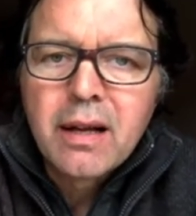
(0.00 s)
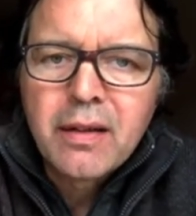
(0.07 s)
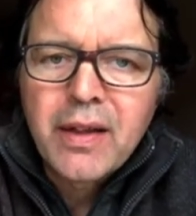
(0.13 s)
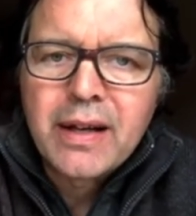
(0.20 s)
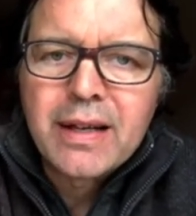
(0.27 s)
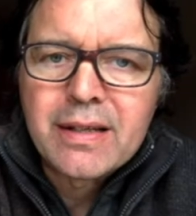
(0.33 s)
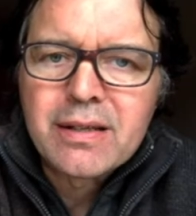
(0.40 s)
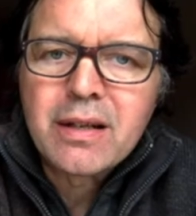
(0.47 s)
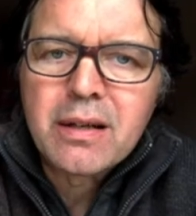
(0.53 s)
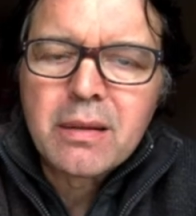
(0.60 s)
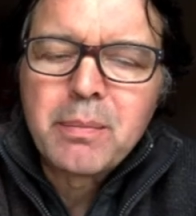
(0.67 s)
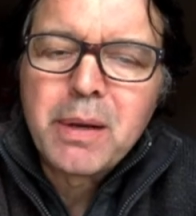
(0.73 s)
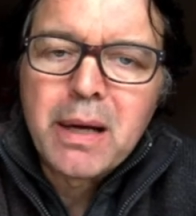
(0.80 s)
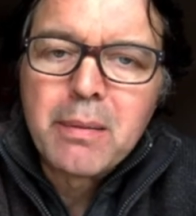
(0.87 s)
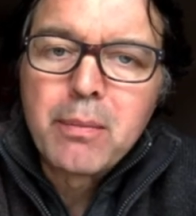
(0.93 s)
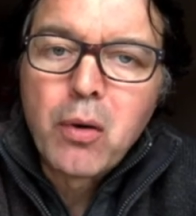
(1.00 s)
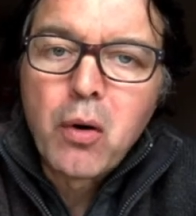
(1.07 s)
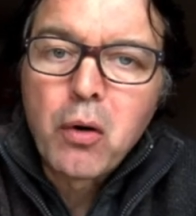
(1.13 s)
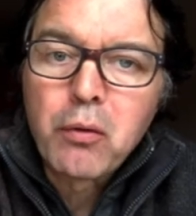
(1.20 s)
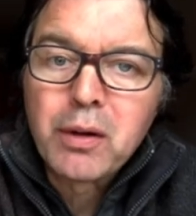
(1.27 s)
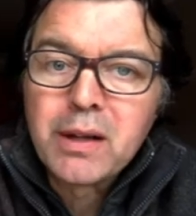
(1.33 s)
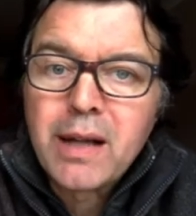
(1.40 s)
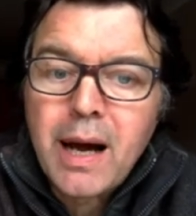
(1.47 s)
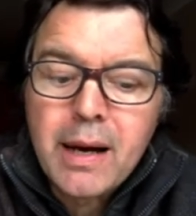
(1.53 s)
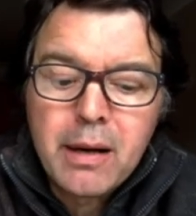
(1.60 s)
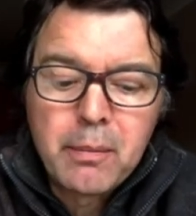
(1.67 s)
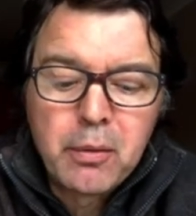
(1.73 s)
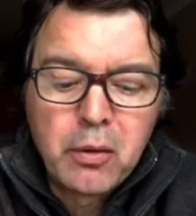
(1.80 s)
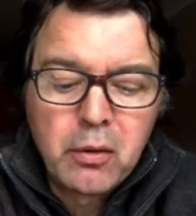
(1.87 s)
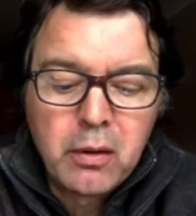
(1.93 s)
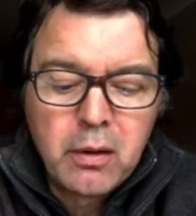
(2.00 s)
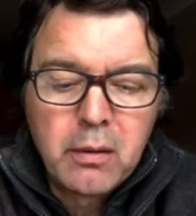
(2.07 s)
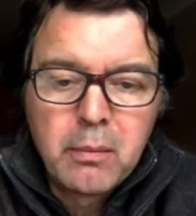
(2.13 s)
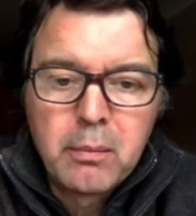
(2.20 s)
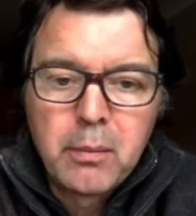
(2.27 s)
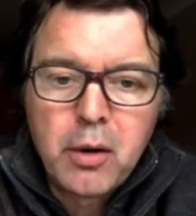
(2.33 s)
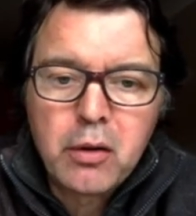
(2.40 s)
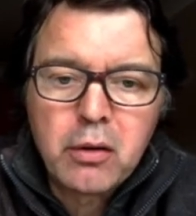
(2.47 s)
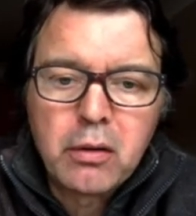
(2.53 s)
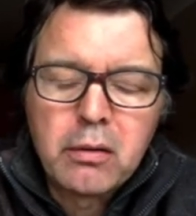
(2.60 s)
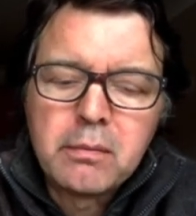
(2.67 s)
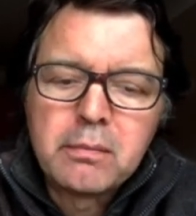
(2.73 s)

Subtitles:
then it's going to be a more reliable model.